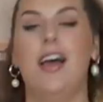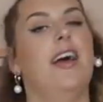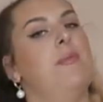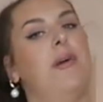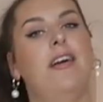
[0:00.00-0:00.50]

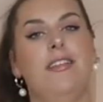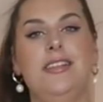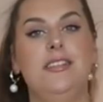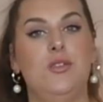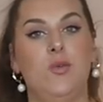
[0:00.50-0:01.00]
I got
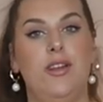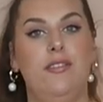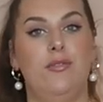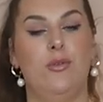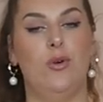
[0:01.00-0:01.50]
these in a
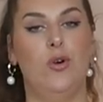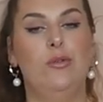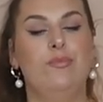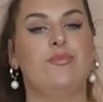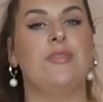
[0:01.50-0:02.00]

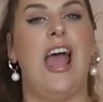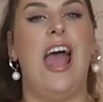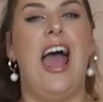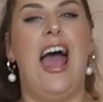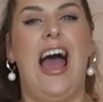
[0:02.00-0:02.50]
24,
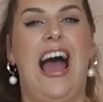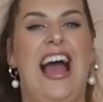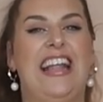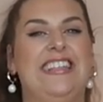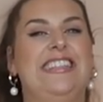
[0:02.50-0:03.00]

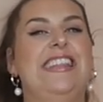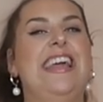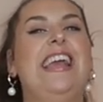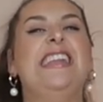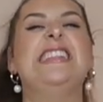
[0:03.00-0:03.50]
and
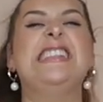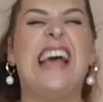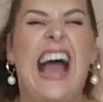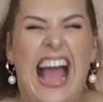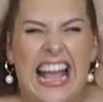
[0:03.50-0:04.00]
they
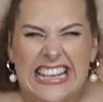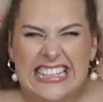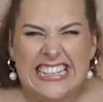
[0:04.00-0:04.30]
tight.